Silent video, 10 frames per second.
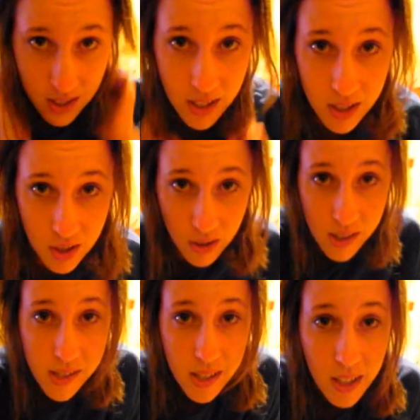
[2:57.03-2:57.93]

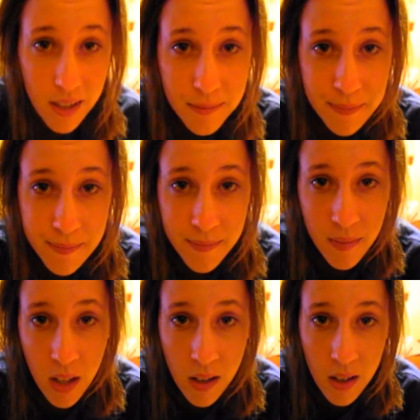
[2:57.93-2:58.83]
interesting
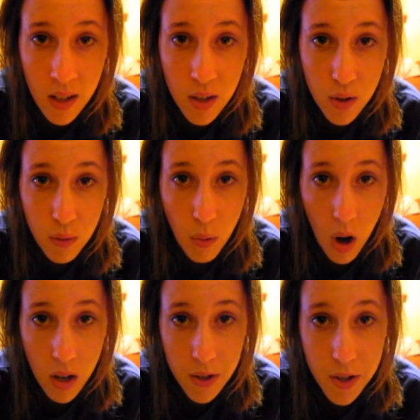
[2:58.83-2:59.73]
to
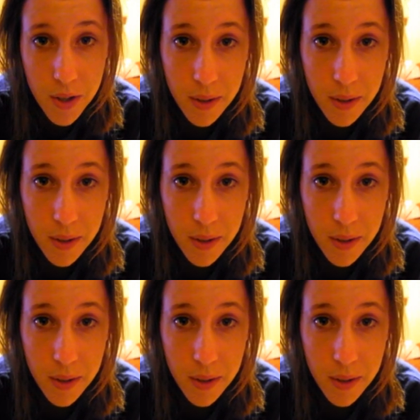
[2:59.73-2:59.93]
watch.